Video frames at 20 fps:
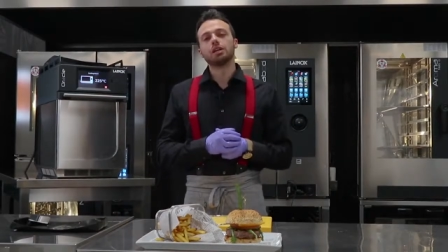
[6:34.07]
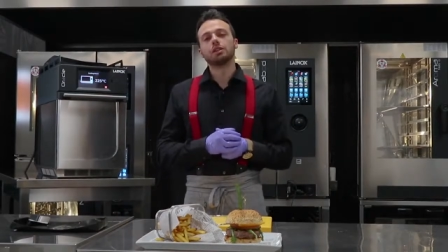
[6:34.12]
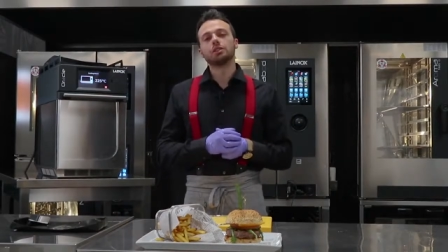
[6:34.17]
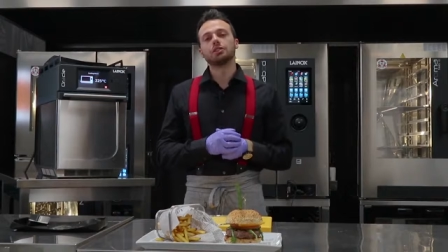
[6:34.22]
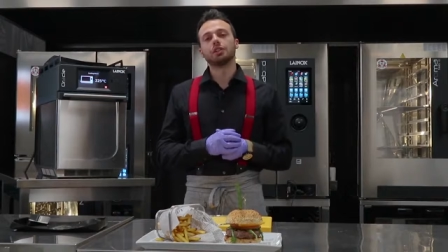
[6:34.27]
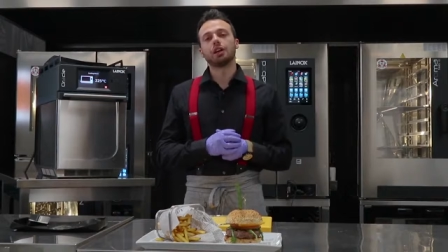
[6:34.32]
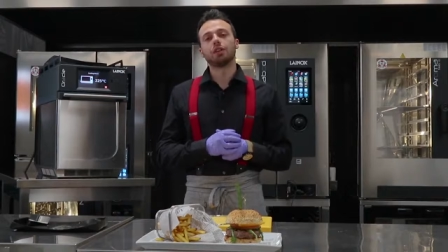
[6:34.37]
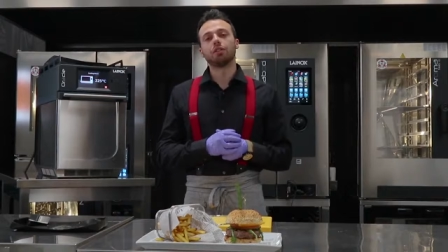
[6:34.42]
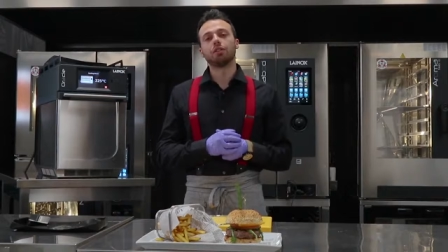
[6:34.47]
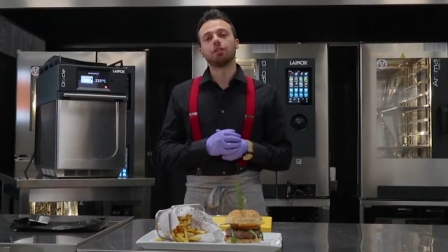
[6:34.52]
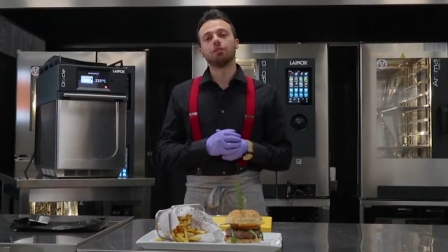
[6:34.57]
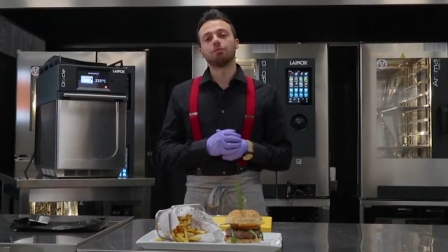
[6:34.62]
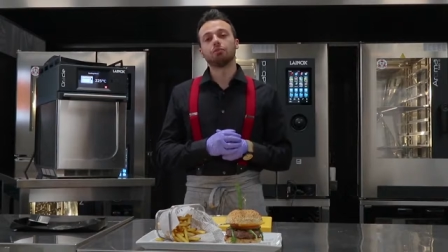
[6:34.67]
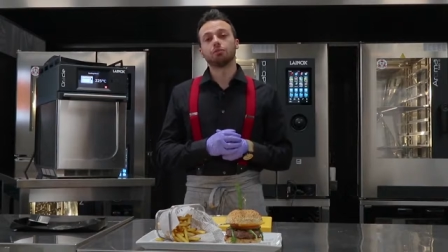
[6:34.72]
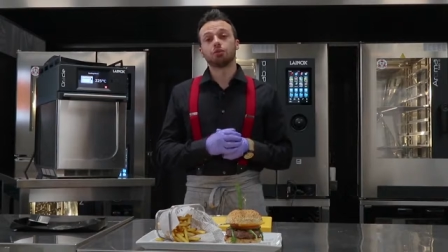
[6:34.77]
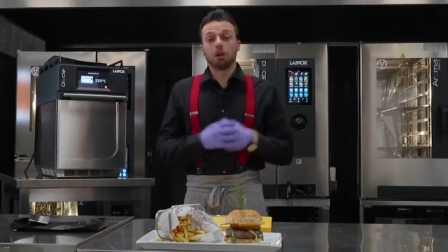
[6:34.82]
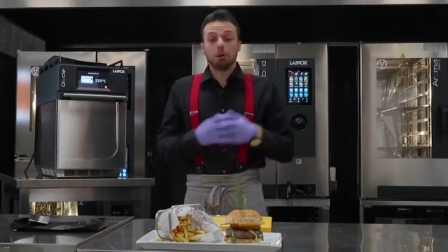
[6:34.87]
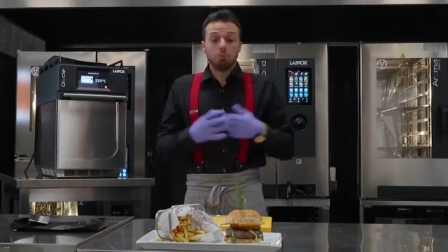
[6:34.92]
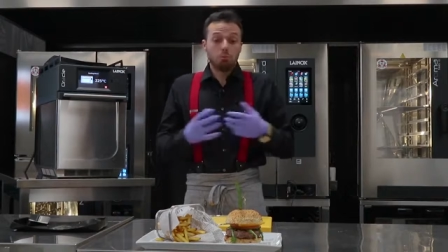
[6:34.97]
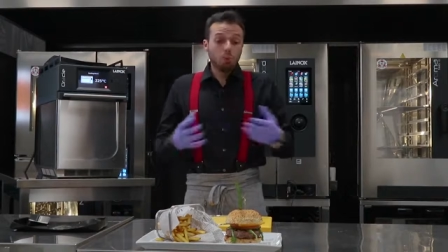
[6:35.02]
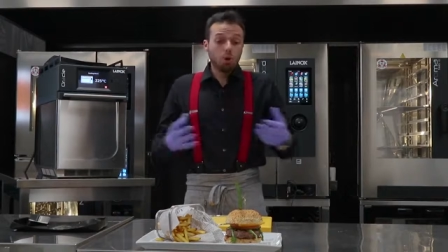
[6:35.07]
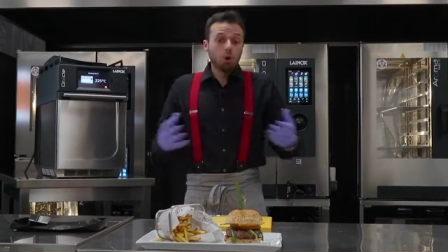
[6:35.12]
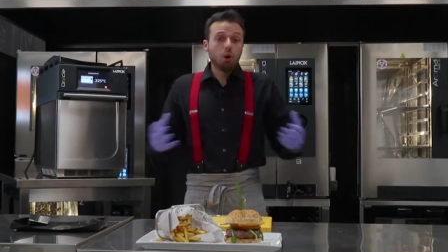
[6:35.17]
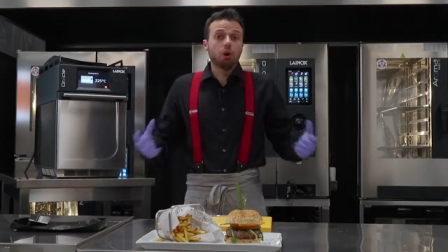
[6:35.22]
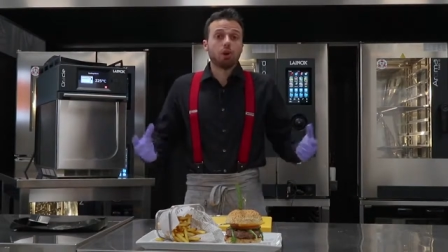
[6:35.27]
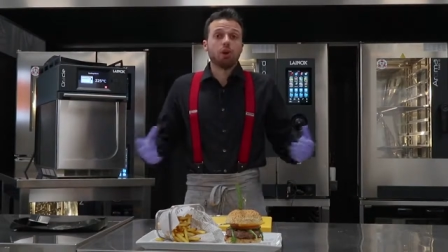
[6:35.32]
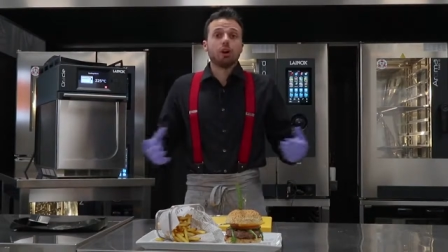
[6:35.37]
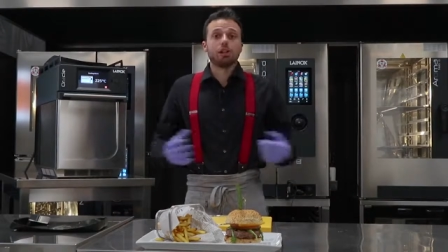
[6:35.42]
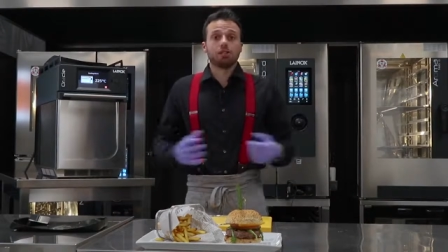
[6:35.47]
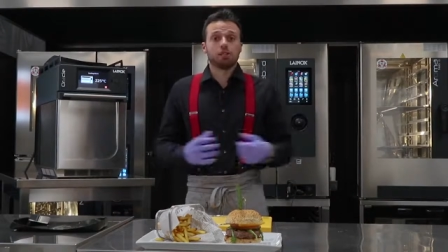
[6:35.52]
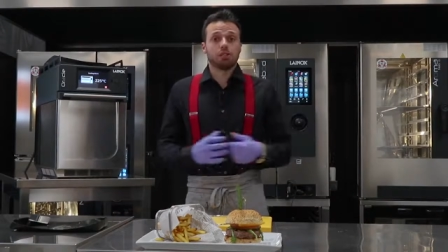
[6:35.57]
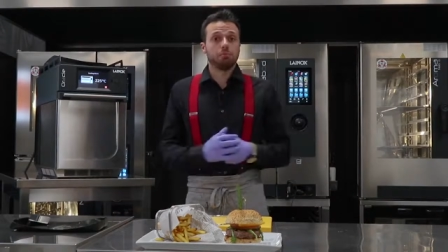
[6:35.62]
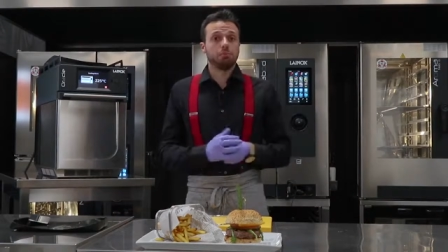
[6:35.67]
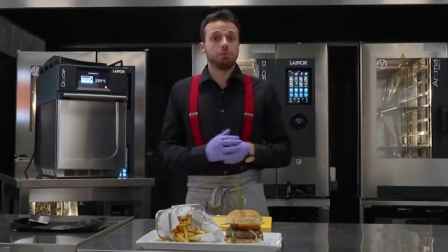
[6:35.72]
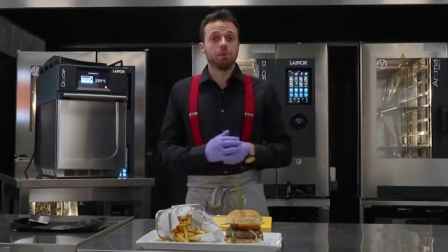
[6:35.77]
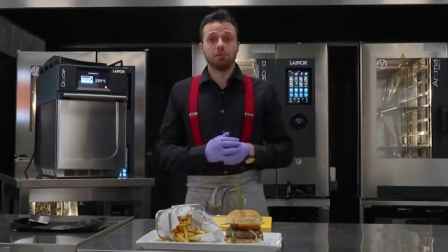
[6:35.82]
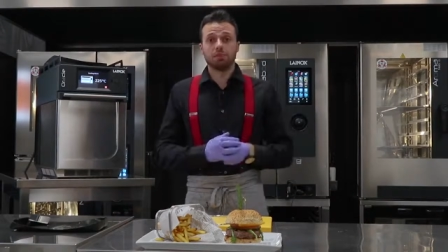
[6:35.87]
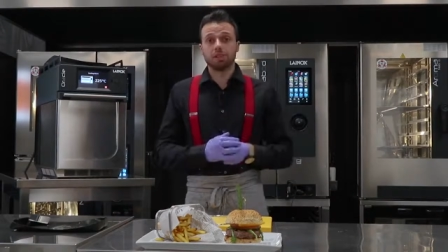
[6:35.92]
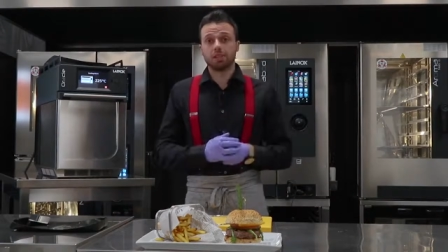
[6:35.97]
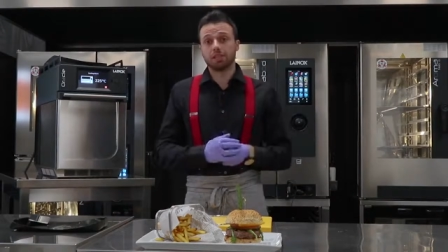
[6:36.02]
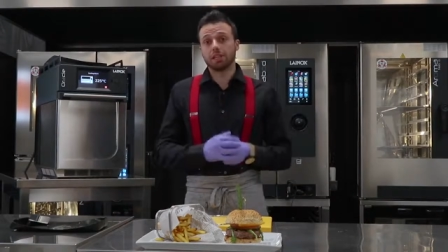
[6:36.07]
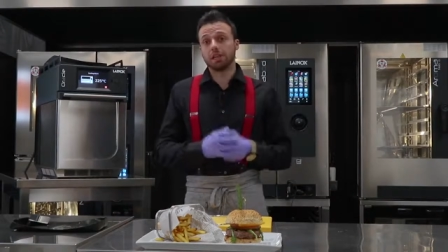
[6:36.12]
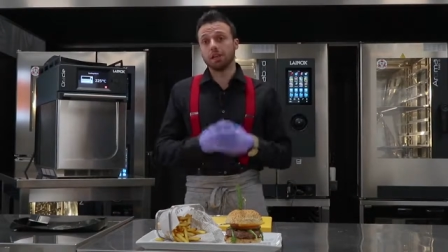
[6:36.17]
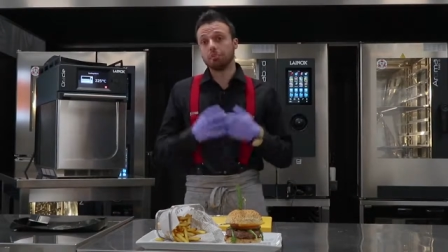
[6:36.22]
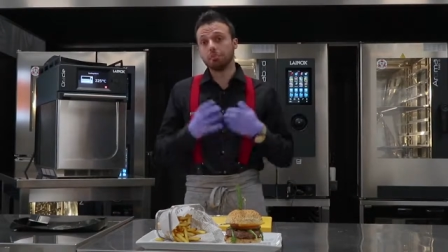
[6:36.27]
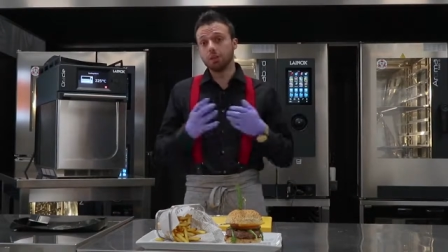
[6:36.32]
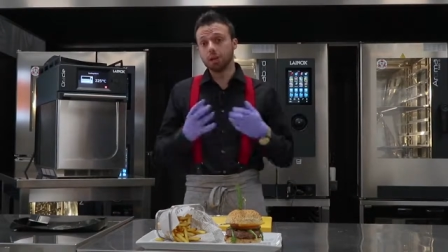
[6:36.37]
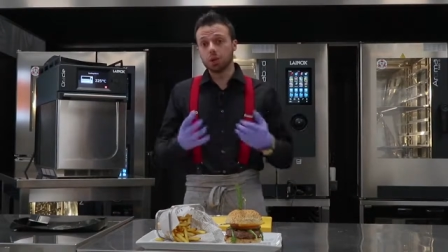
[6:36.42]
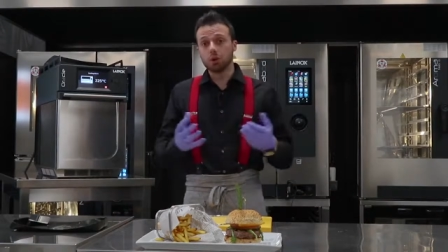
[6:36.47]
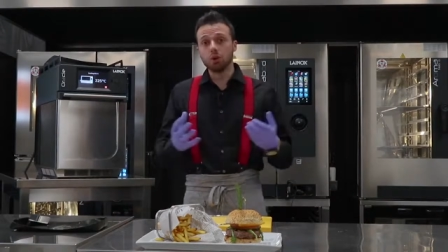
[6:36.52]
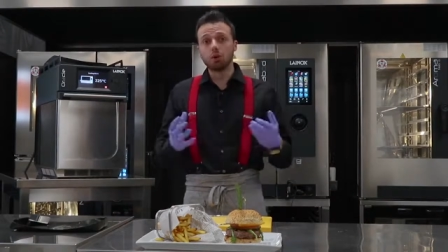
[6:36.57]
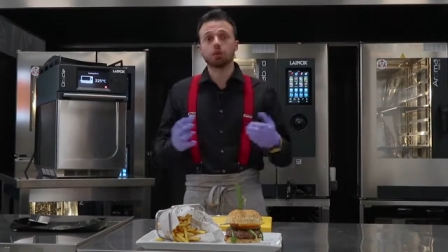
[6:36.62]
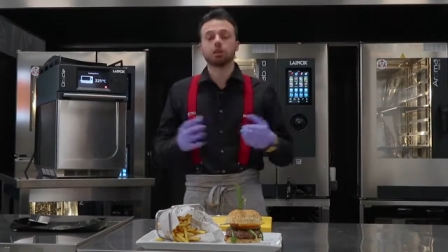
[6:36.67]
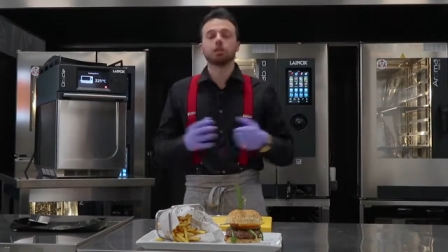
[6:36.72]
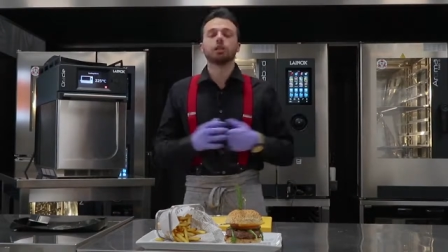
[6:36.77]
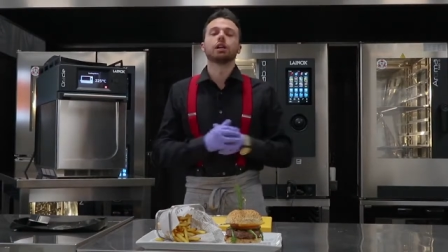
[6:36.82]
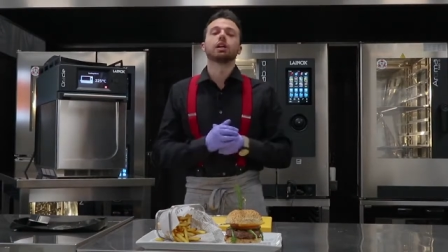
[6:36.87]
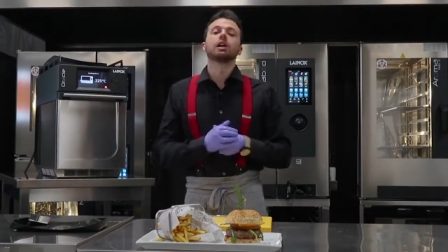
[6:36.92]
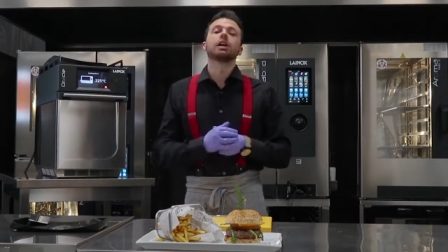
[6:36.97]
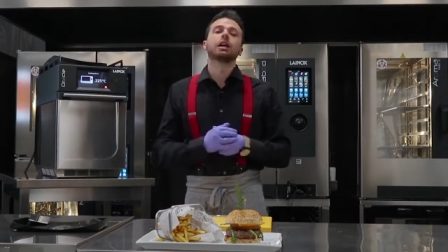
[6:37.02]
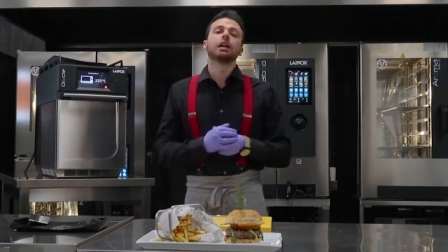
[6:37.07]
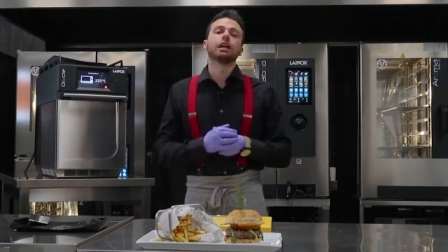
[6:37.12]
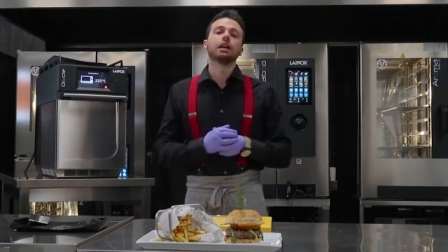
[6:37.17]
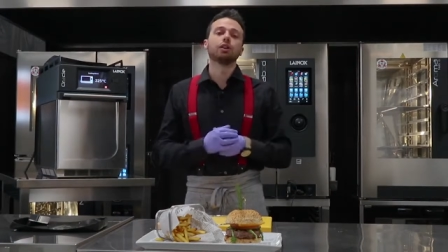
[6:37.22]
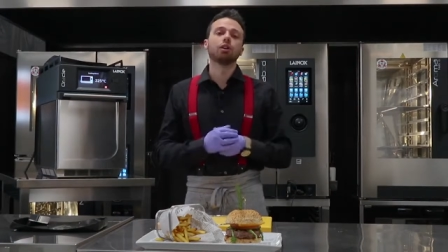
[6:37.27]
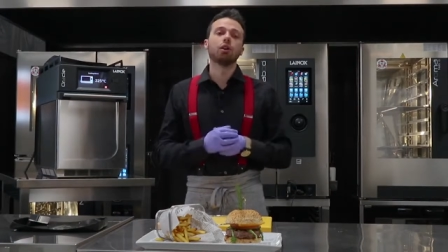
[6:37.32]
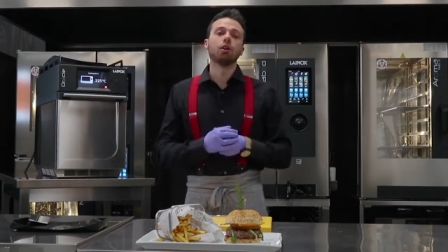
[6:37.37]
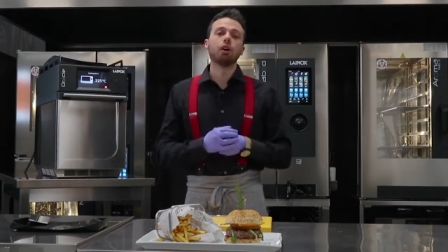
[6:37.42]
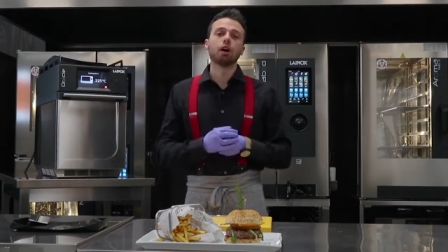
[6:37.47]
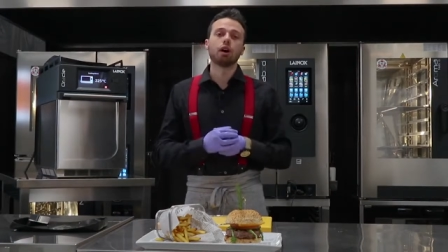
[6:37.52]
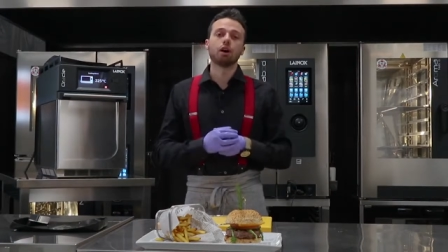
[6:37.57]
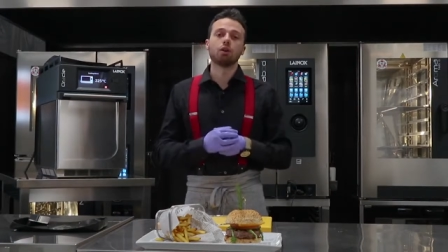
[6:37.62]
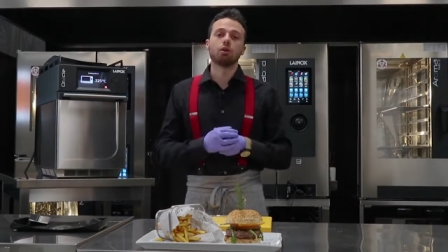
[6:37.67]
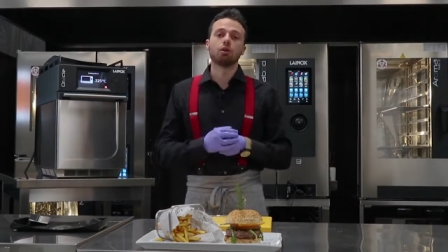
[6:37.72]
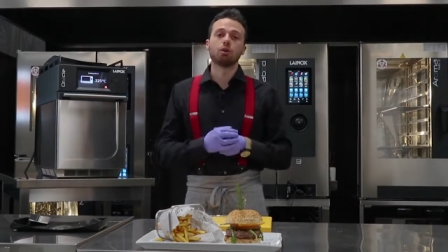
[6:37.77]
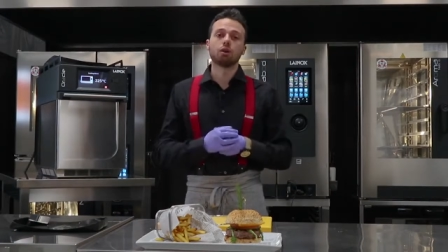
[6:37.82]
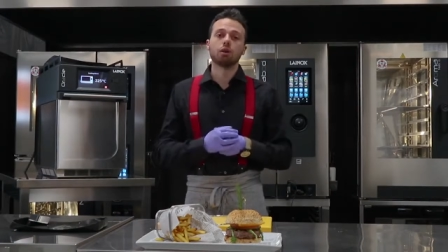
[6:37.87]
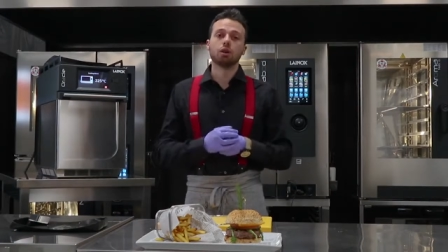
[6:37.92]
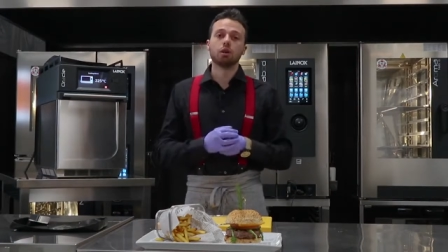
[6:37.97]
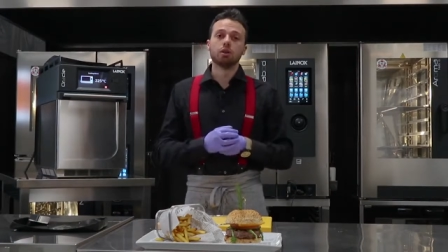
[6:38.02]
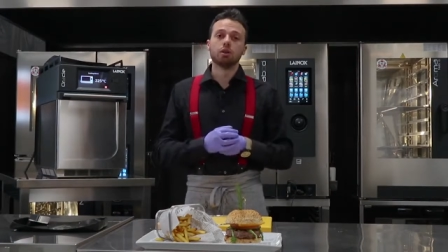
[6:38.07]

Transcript: some more recipes that can be cooked in Oracle,